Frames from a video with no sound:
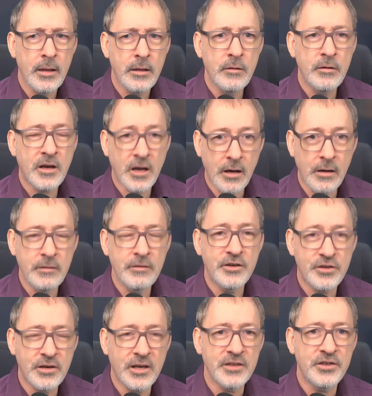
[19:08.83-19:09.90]
You can't
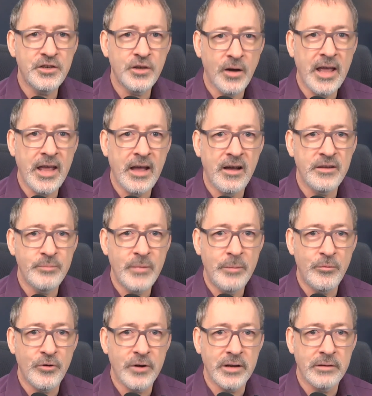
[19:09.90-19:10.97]
trust your AI's
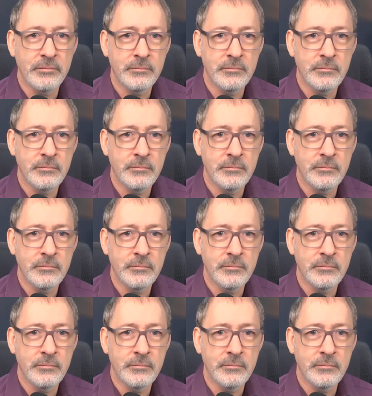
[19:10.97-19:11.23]
memory.